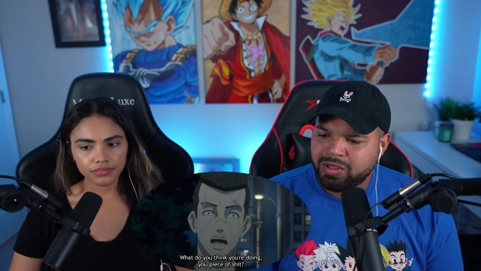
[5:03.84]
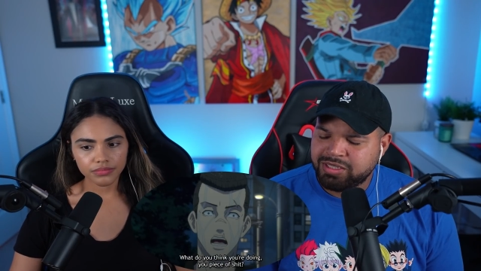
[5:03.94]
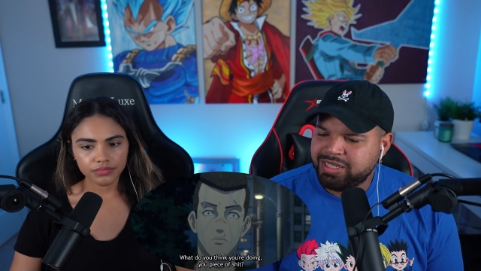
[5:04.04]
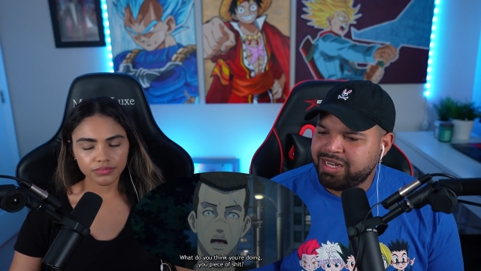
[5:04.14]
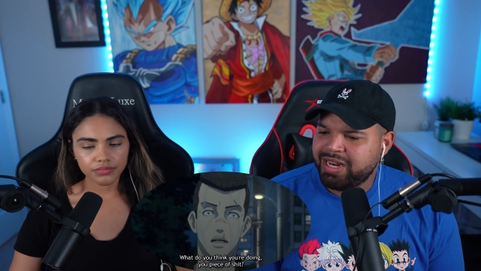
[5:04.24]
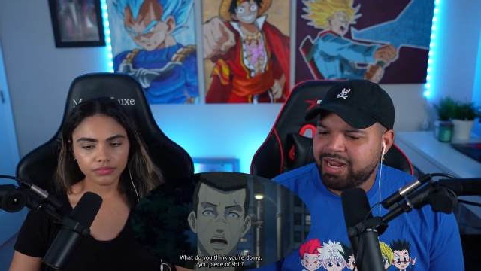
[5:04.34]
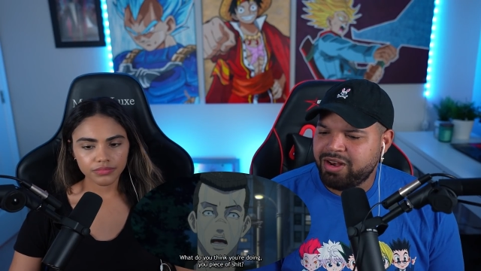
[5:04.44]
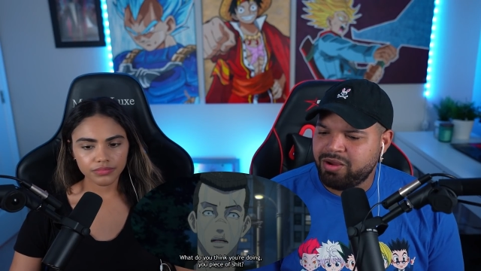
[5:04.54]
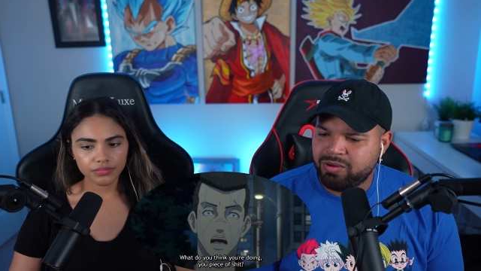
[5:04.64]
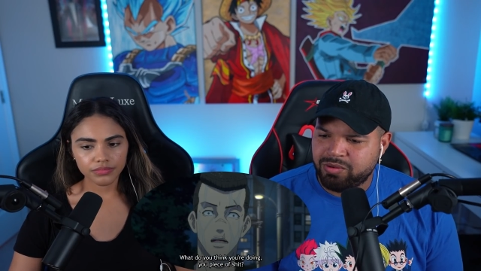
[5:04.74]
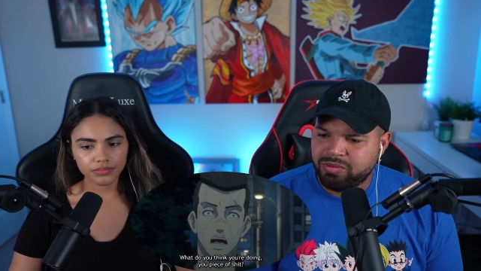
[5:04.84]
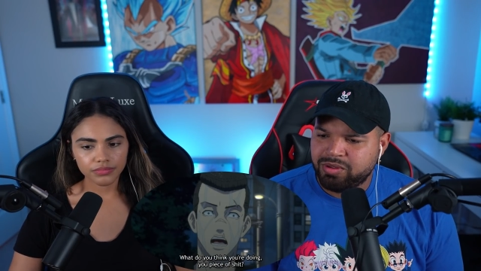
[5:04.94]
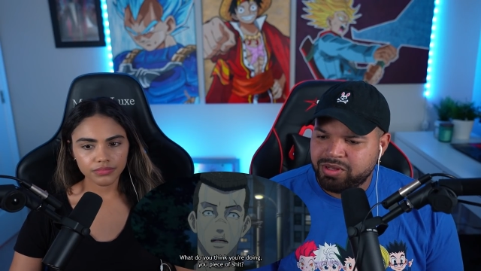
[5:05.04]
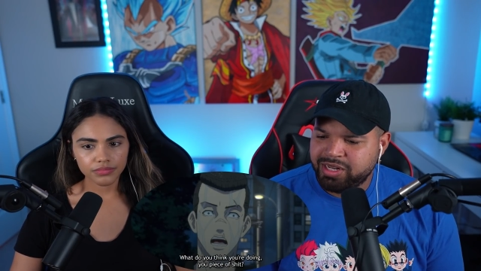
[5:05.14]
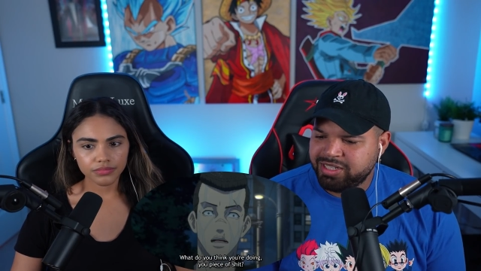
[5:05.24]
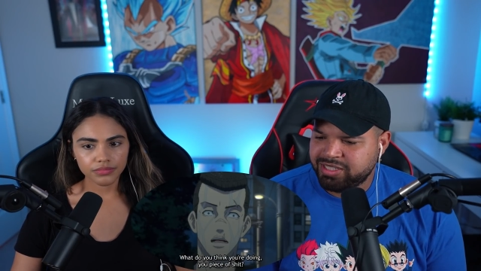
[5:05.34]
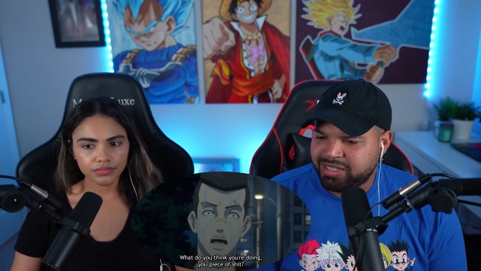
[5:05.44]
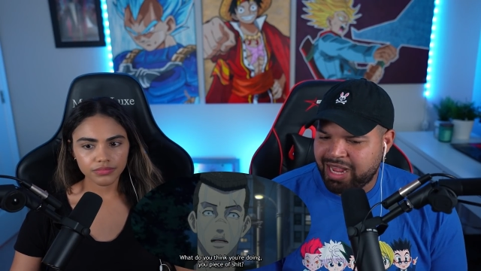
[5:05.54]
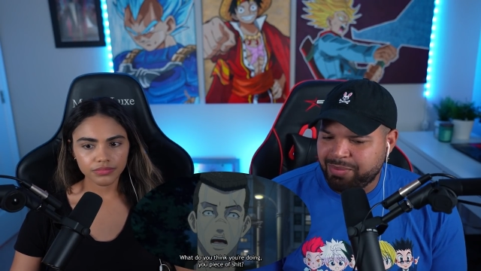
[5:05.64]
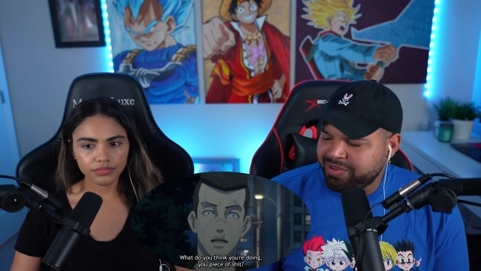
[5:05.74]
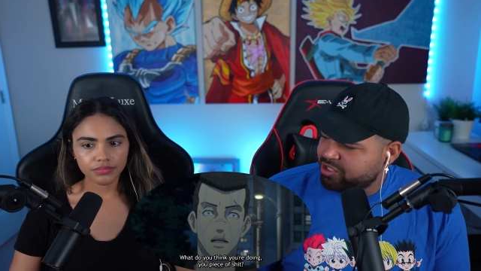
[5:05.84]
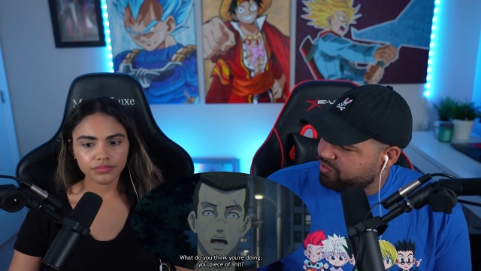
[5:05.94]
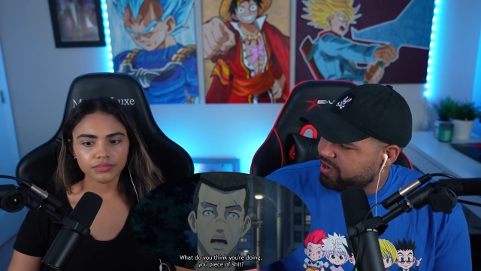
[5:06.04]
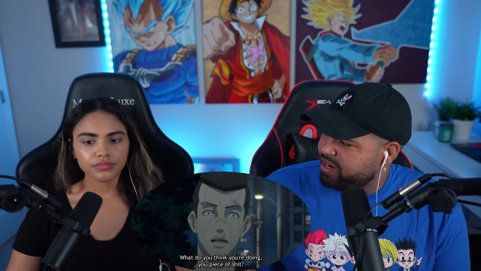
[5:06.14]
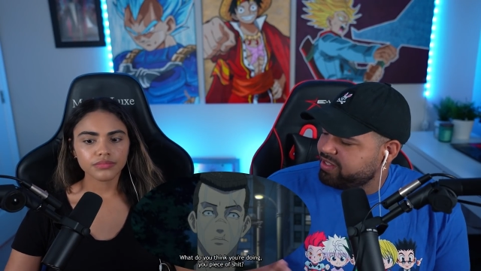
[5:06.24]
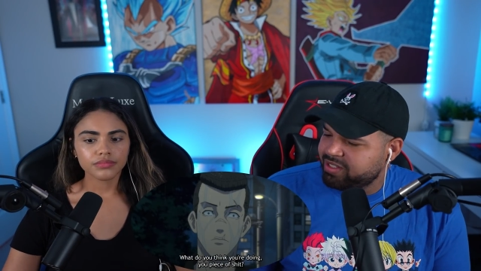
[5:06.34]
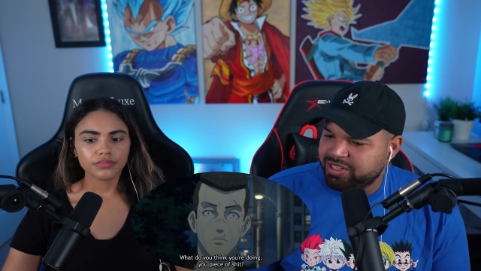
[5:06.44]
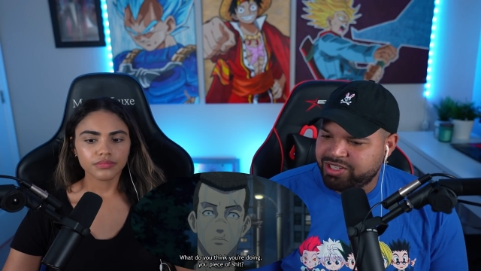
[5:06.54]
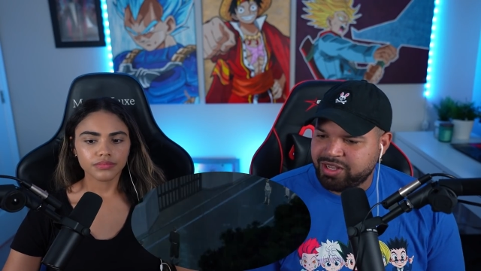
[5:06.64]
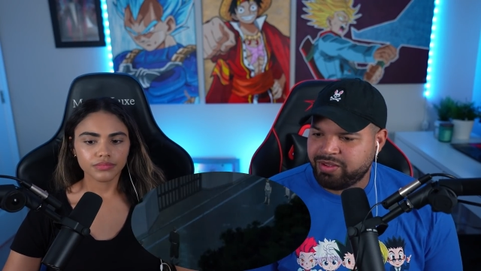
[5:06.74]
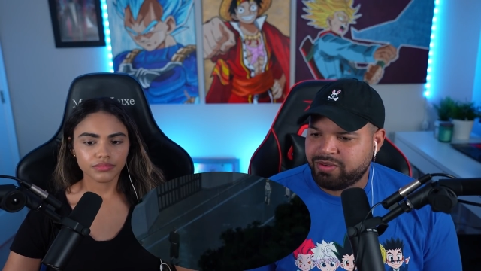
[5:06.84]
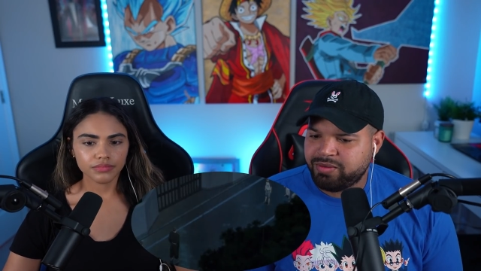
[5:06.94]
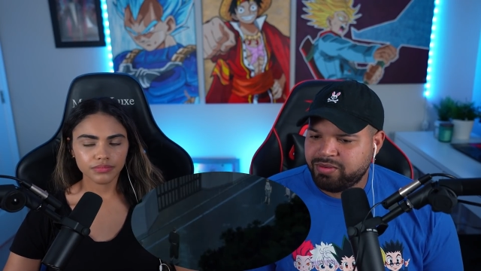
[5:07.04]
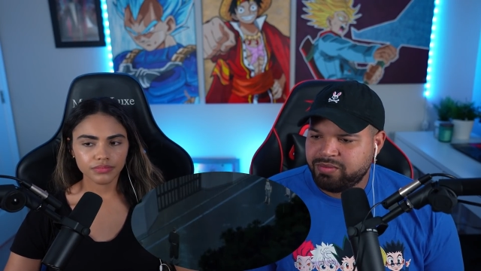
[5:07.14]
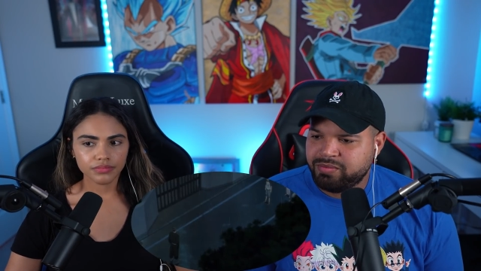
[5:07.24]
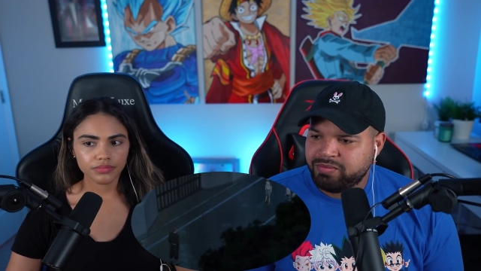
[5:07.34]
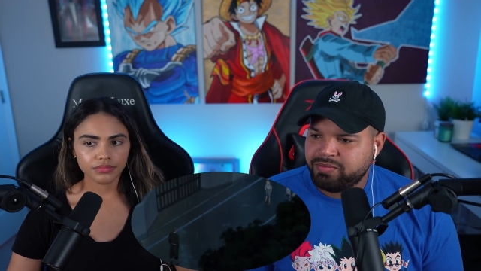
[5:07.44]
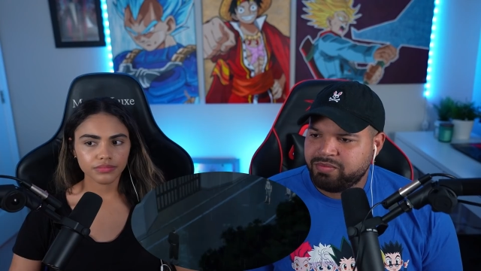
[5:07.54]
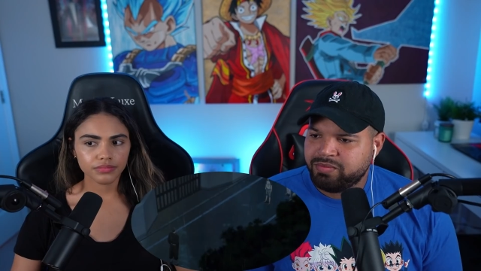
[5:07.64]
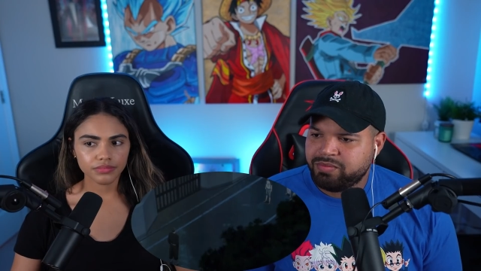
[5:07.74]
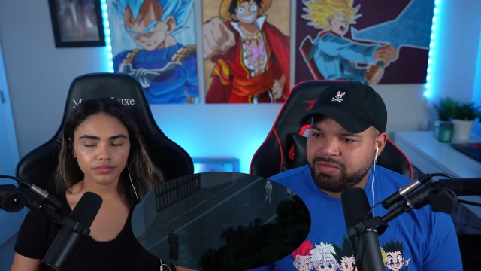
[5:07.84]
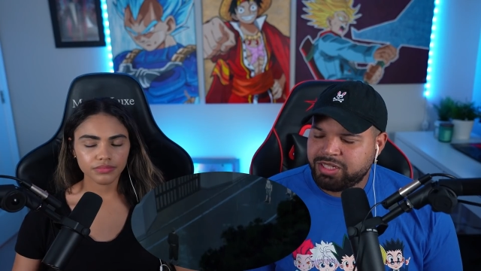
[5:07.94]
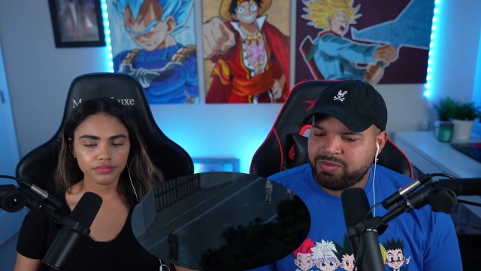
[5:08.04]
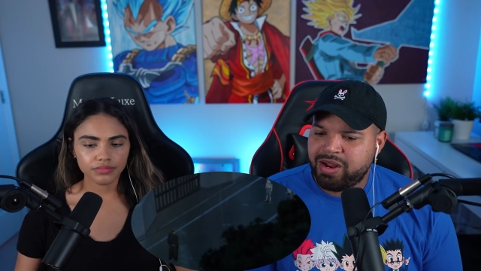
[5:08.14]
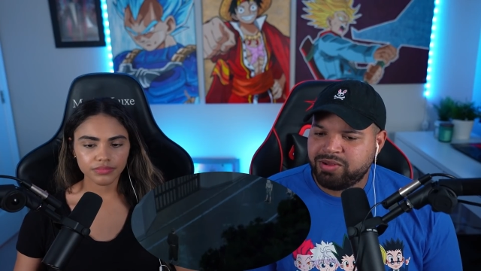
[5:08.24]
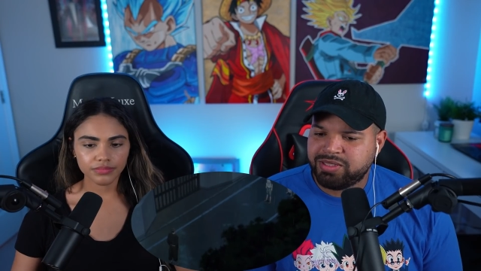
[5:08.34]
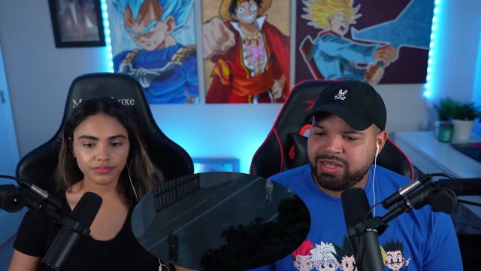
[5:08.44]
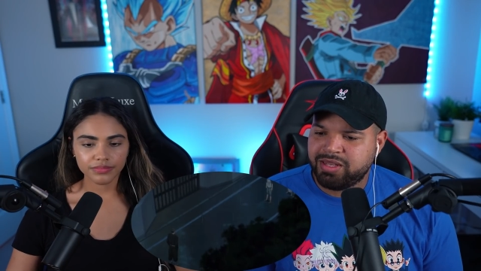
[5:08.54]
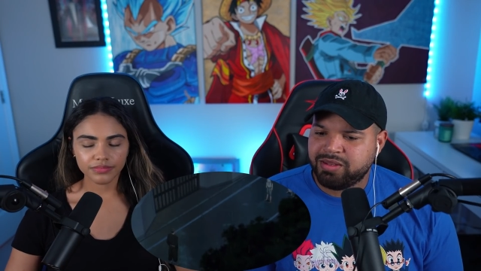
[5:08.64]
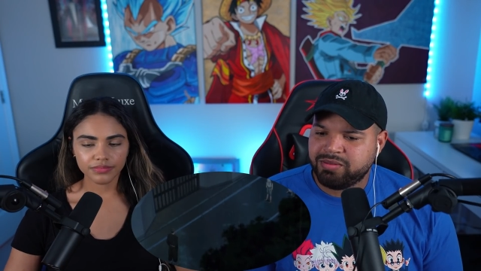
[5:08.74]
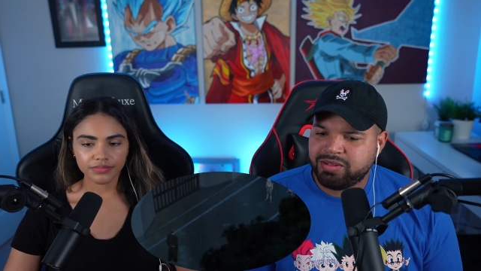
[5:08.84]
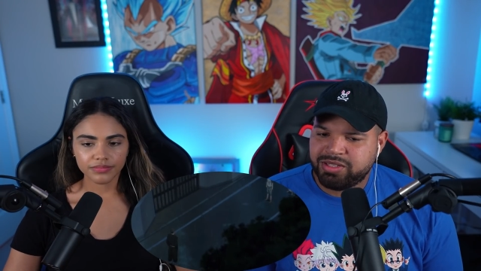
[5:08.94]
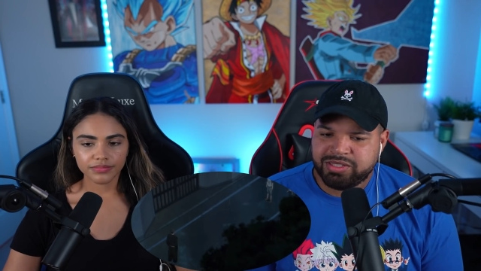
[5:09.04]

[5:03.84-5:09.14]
Speaker 1: See, they didn't know. They just happened to run into each other. That's what I was thinking. It